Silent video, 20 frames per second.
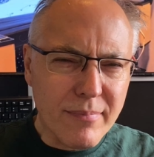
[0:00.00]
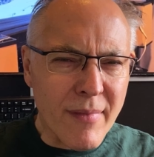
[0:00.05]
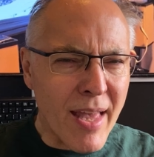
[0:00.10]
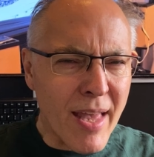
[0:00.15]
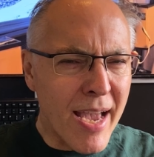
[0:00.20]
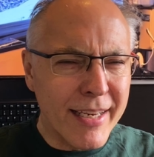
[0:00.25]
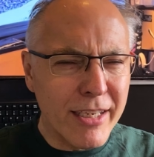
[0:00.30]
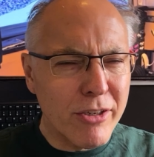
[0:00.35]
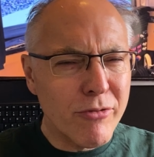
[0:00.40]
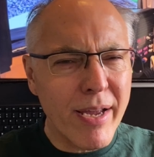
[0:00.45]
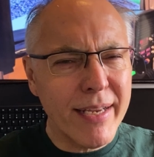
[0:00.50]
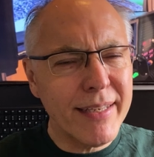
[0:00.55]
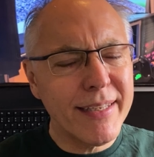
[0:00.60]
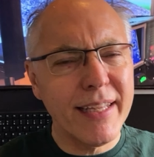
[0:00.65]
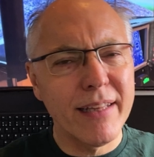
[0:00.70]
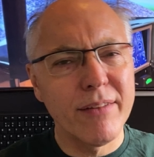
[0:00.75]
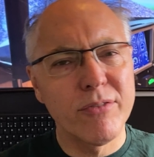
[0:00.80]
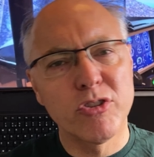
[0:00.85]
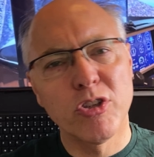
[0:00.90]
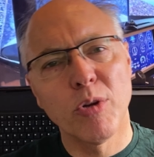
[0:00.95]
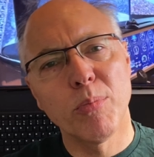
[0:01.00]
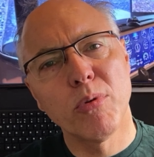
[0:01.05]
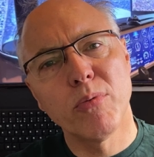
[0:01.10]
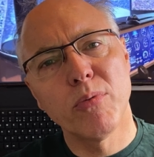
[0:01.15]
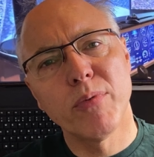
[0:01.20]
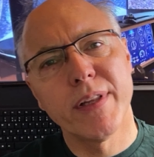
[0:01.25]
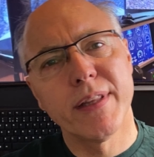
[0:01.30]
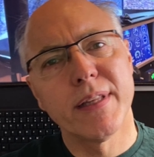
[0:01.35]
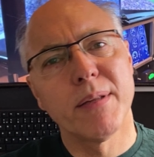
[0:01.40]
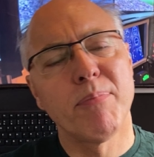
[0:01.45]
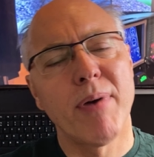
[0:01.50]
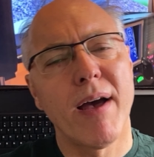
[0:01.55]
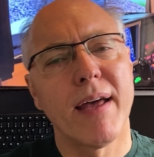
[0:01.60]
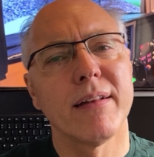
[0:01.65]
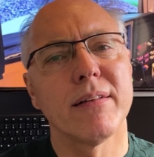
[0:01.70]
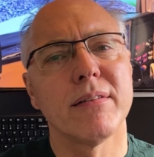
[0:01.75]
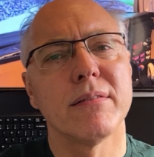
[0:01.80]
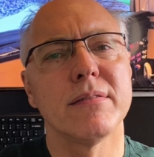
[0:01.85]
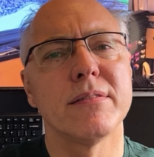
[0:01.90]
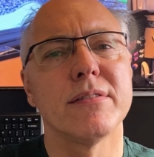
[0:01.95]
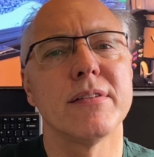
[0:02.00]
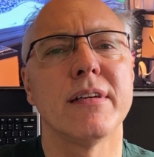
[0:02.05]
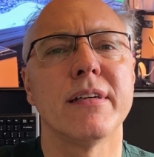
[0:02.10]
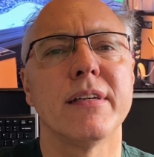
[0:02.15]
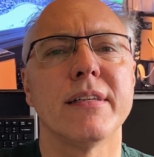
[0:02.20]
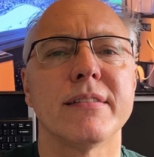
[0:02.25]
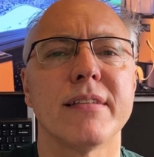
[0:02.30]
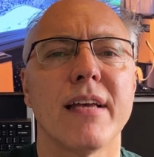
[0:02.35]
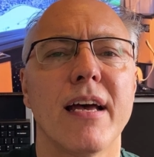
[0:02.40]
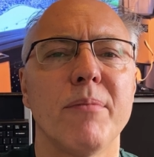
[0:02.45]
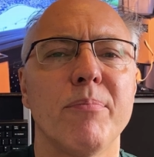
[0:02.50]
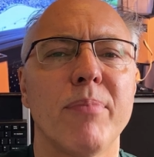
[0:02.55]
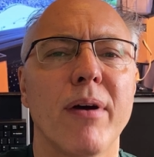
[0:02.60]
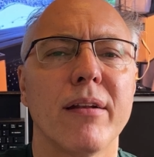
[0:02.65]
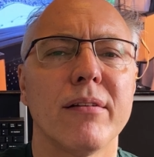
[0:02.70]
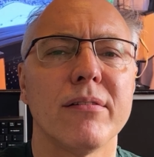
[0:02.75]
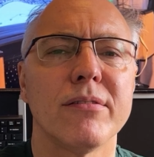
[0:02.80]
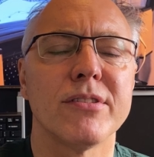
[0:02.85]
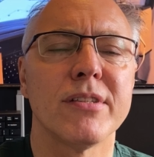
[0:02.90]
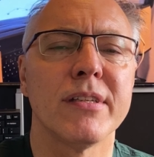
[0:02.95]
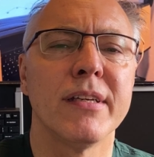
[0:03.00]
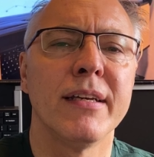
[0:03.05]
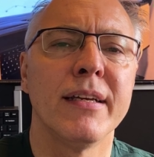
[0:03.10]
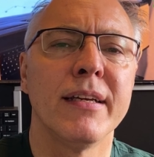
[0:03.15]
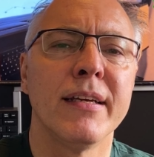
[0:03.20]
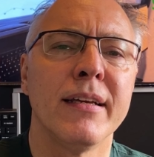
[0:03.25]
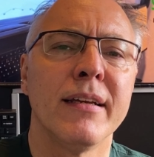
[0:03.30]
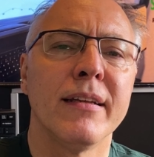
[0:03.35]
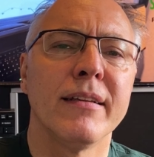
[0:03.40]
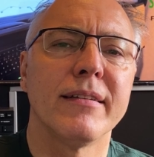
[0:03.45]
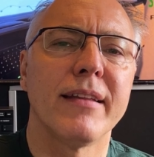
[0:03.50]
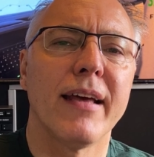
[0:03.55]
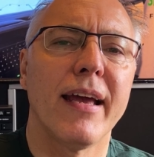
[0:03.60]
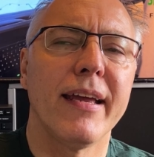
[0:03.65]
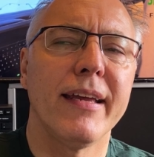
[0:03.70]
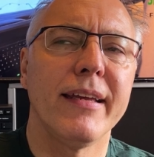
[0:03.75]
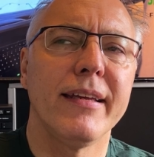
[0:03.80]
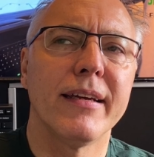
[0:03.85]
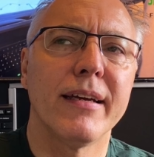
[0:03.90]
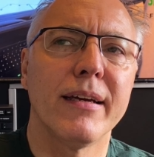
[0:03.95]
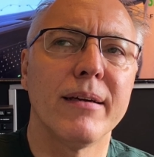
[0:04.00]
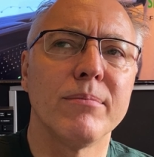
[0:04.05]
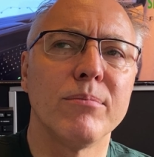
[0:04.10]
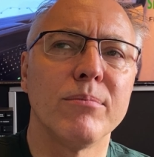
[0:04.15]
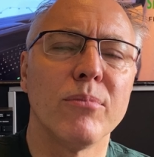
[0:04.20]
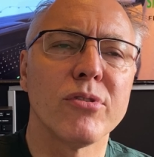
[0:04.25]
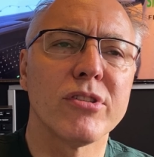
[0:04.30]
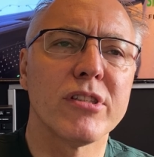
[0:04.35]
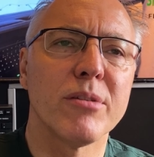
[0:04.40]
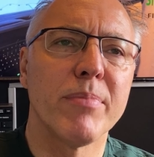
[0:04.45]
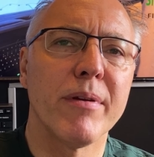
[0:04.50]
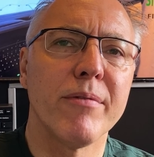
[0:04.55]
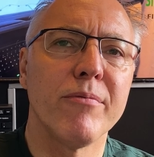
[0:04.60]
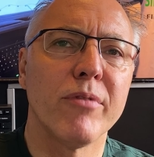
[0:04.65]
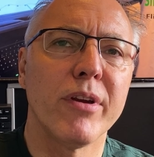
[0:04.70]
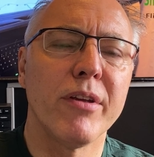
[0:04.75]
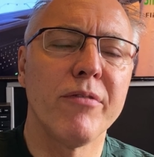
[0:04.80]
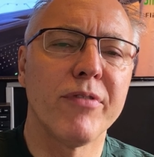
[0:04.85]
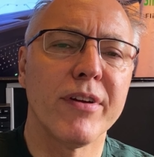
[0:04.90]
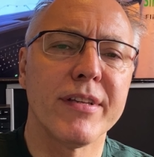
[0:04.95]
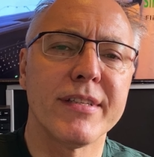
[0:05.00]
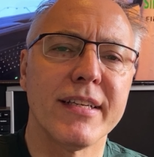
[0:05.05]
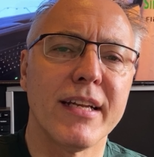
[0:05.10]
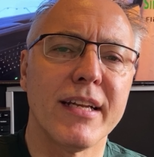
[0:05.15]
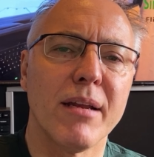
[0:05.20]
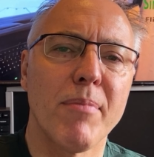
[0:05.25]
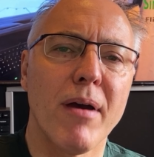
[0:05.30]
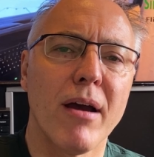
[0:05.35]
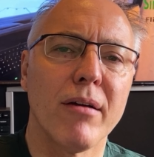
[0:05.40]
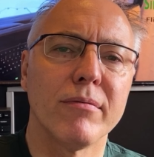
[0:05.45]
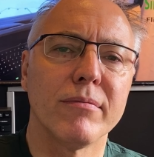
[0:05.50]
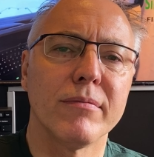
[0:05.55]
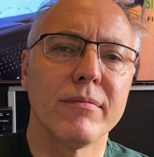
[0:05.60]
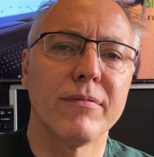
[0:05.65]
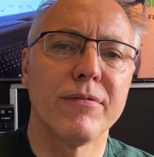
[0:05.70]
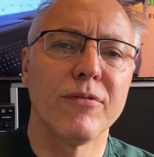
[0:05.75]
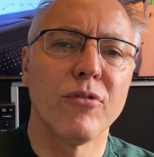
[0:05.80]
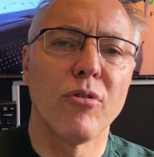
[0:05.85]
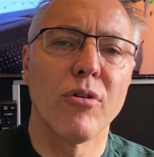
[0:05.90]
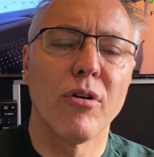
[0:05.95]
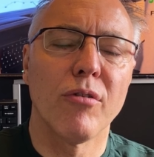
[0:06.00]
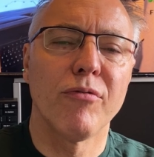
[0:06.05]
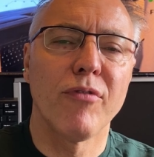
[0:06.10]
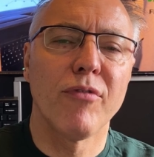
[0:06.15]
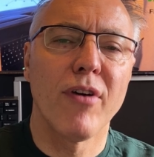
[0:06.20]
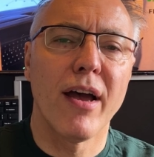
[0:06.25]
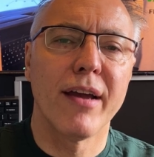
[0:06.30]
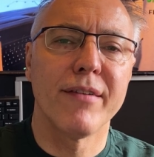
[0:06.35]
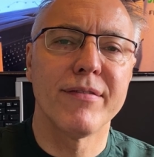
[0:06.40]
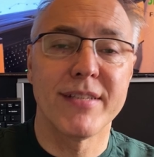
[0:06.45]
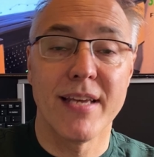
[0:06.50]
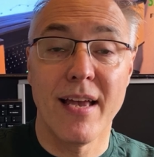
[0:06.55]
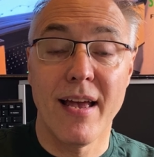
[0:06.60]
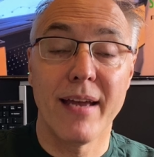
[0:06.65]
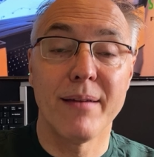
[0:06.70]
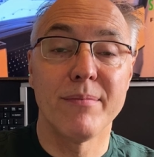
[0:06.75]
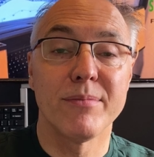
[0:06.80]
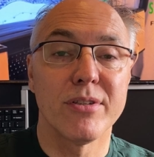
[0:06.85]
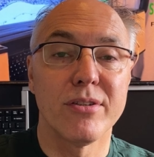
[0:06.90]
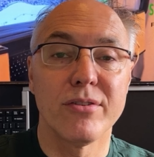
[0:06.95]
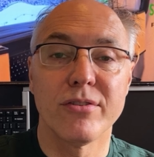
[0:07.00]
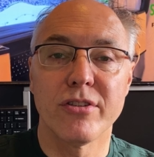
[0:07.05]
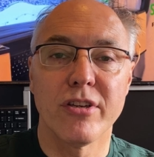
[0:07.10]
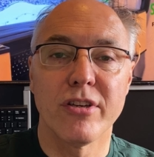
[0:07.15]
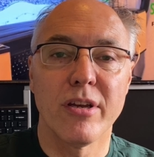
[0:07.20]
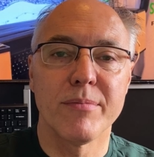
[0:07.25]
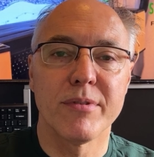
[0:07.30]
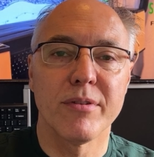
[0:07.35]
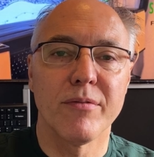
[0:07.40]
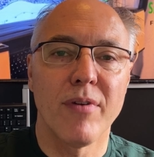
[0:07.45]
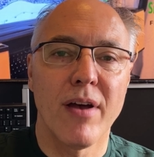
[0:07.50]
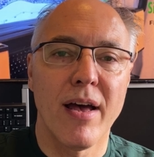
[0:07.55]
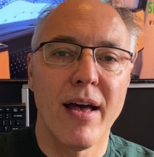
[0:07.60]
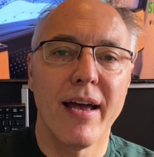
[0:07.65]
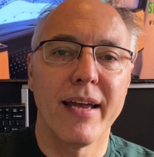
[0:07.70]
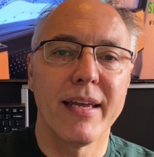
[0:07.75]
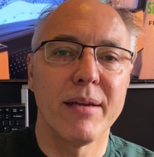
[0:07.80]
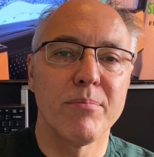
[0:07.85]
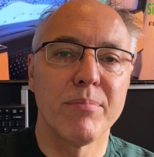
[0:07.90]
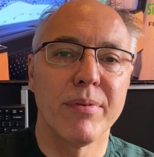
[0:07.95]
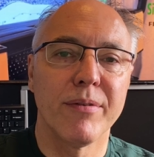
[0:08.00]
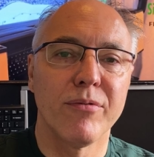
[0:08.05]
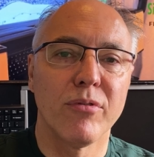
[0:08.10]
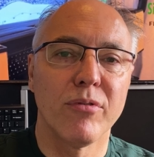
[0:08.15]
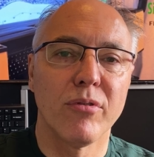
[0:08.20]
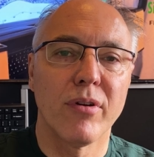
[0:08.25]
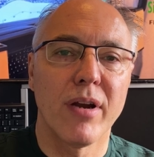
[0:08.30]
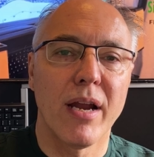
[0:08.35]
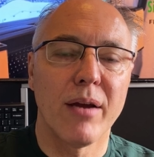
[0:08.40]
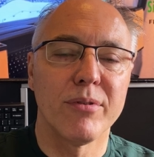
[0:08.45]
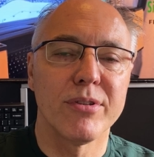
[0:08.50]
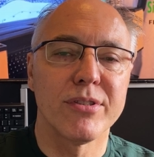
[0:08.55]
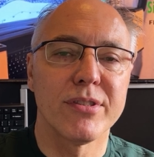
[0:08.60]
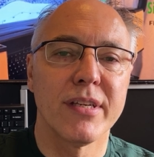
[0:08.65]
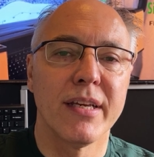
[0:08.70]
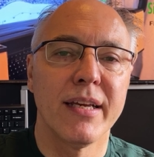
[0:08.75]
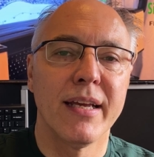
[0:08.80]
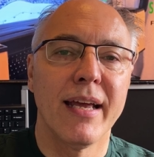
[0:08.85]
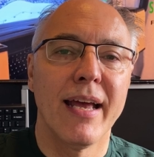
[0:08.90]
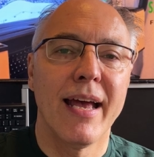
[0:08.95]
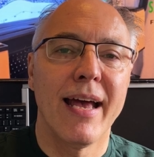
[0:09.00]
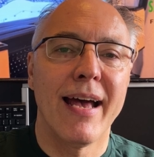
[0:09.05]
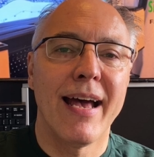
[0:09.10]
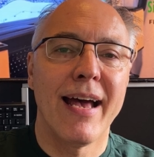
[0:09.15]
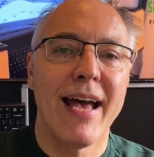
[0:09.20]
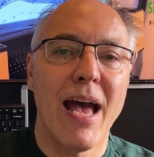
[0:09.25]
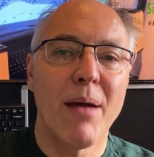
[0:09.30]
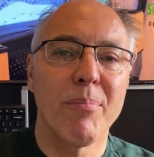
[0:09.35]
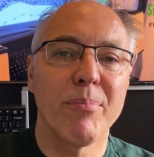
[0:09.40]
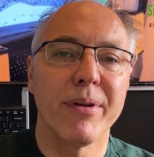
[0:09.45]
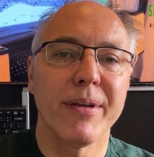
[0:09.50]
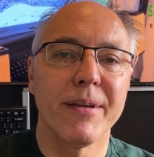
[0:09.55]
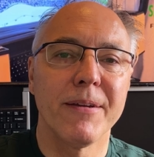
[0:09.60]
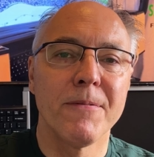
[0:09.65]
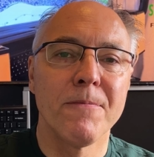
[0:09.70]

Had a great deal of trouble with the side panels. They must have been refitted about 4 or 5 times in terms of height before I was happy.